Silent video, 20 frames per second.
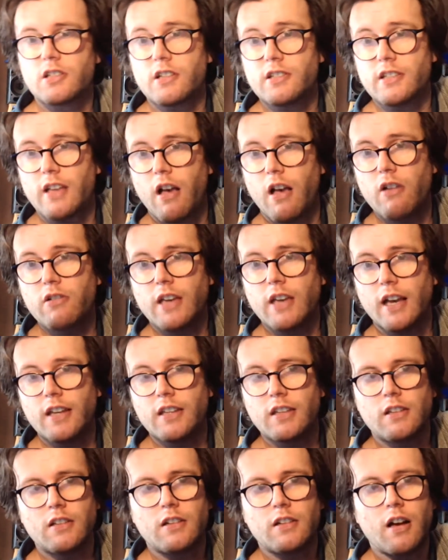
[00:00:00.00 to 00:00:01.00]
going to say, okay,
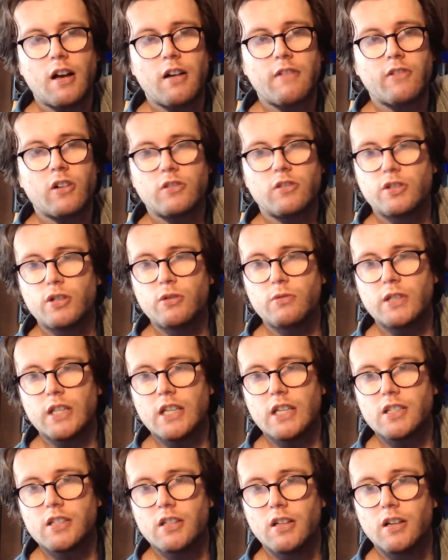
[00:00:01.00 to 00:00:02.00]
I've got two of
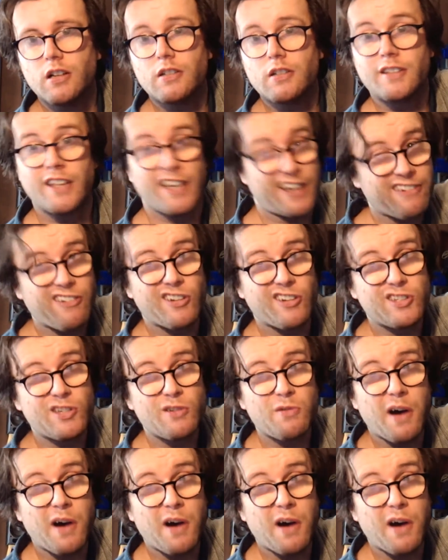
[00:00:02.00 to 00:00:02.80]
these. Then I've got two